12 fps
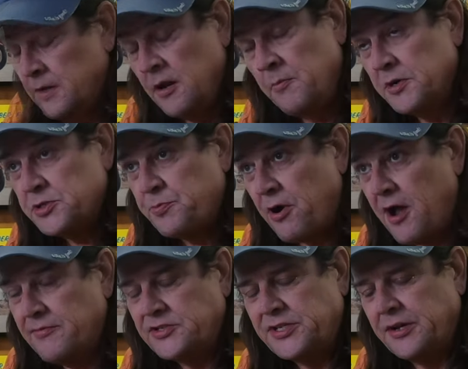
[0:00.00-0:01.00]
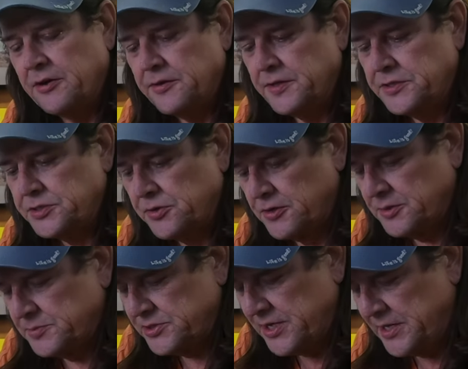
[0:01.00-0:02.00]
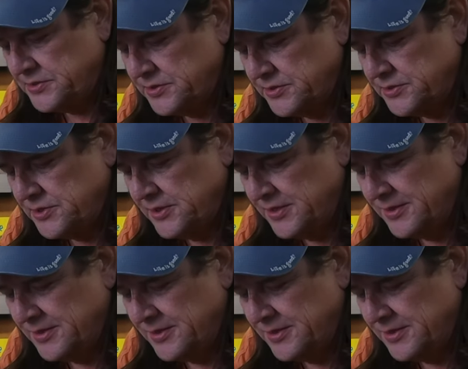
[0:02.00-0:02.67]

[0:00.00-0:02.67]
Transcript: Not much privacy under these circumstances.